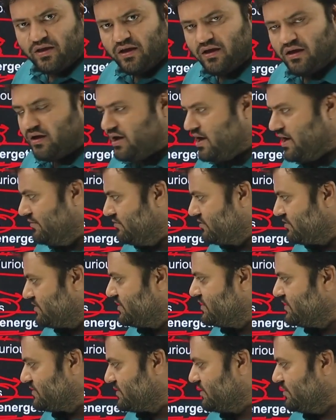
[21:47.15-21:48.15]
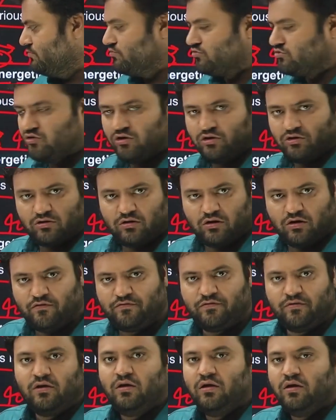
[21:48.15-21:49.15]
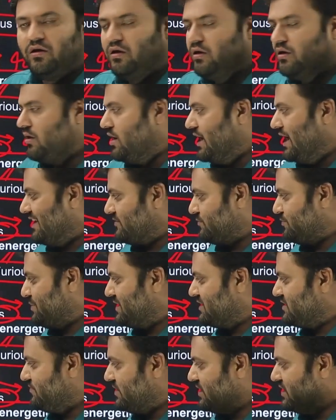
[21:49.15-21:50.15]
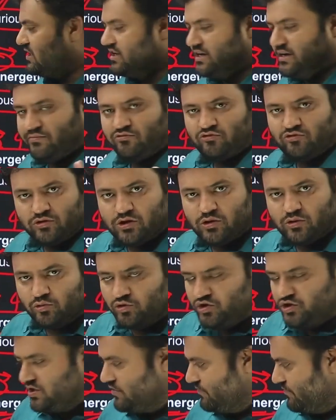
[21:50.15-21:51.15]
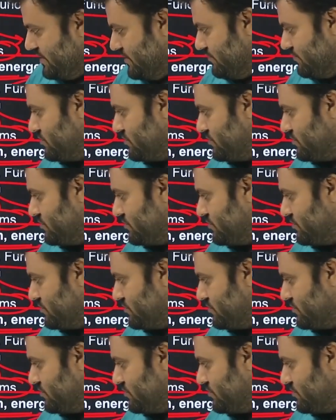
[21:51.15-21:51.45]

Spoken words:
I would say, some sort of aspect when it comes to the ocean waves.